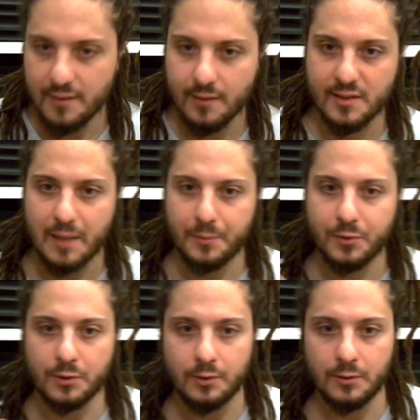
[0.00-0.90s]

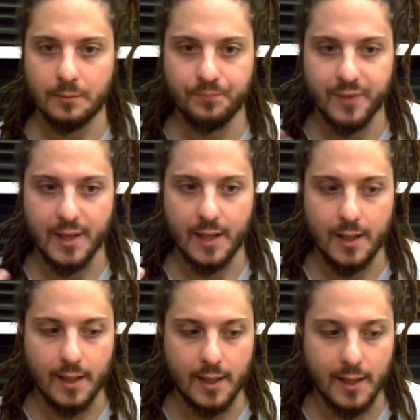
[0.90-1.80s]
subtle
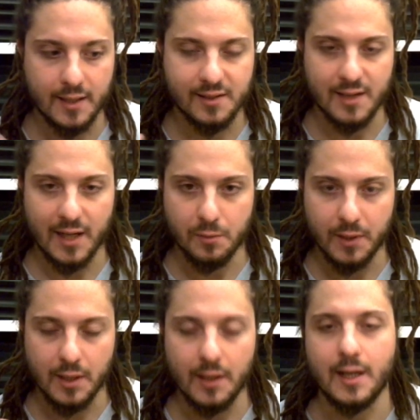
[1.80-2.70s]

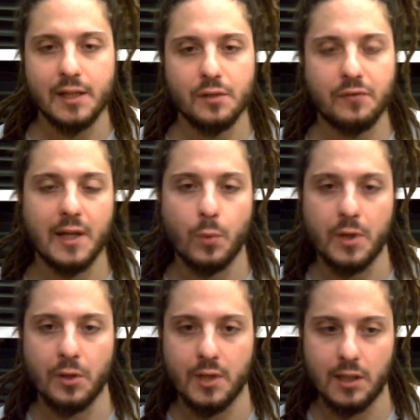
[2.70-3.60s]
excitement, kind of like
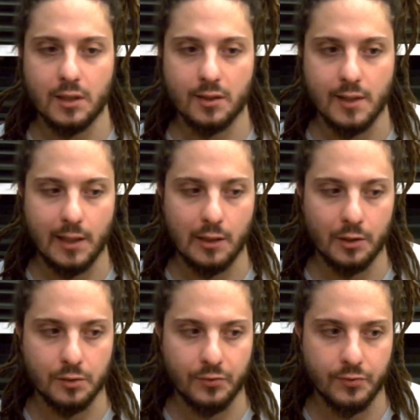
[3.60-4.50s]
when you eat a
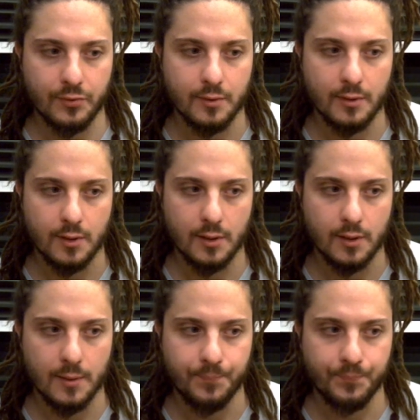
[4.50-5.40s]
lot of
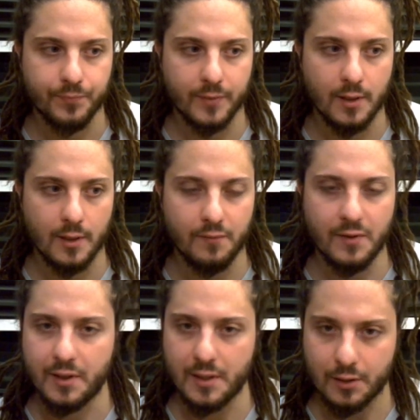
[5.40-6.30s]

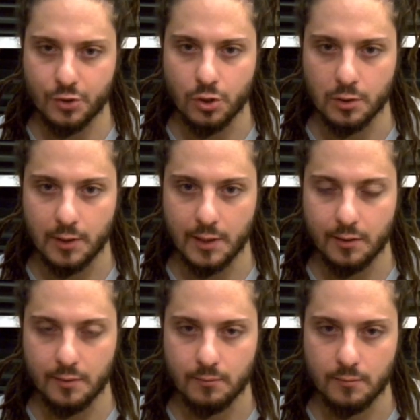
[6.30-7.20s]
very dark chocolate.